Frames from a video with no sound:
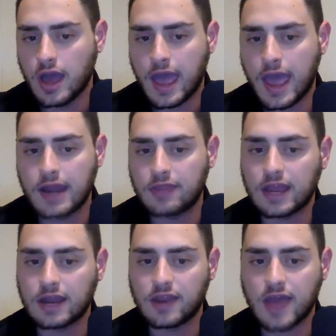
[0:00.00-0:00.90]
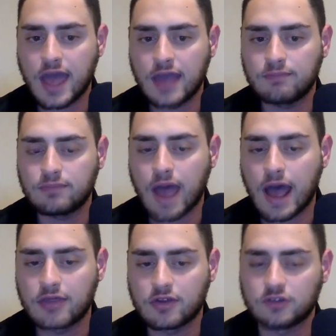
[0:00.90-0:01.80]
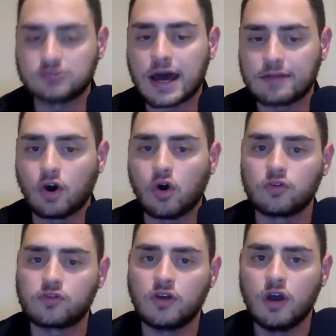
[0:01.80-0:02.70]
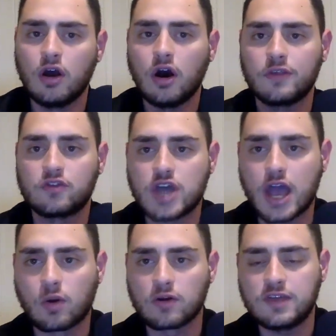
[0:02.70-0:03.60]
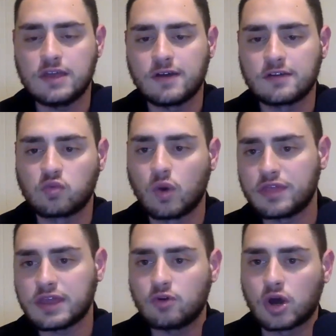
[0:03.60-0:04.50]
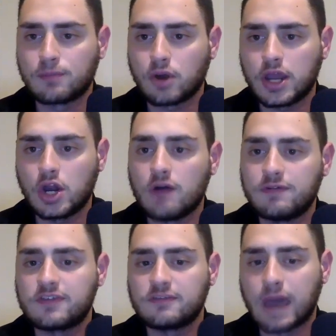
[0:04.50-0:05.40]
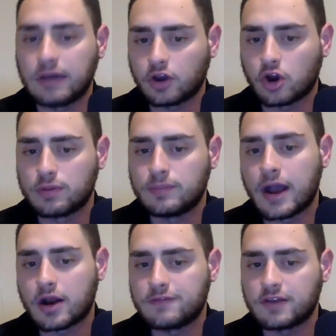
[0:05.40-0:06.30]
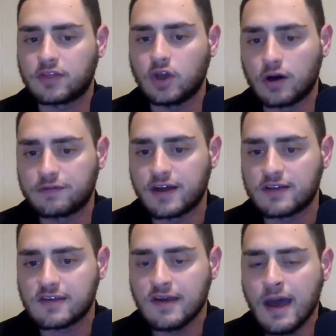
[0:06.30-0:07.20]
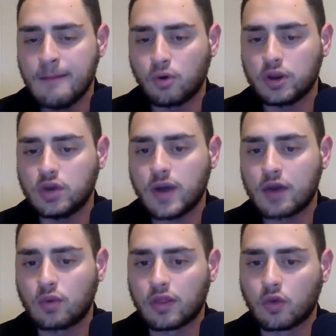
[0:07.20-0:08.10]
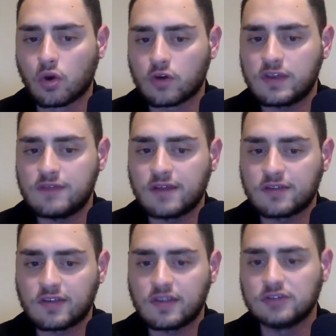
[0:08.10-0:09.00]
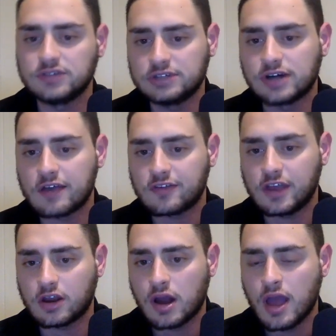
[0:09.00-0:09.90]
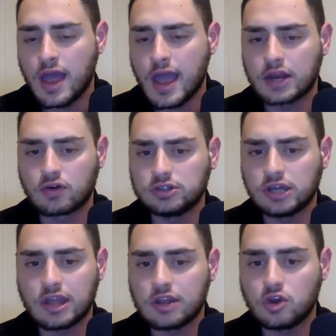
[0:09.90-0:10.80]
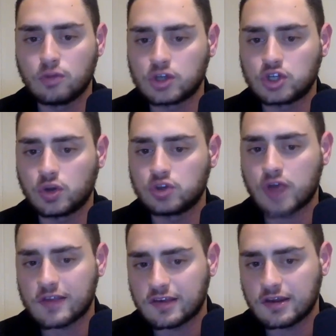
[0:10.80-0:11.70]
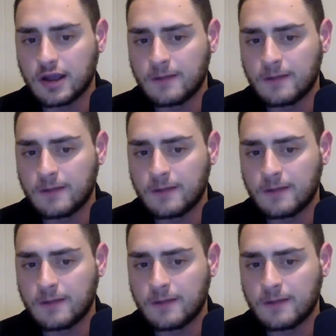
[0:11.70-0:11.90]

And at the end of the day, I, there's a lot of holes on this Jaguars defense. It's one thing if you want to bring in an offensive mind like Urban Meyer to fix the offense, but when you had one of the worst defenses in the league last year and you really didn't do much to address it,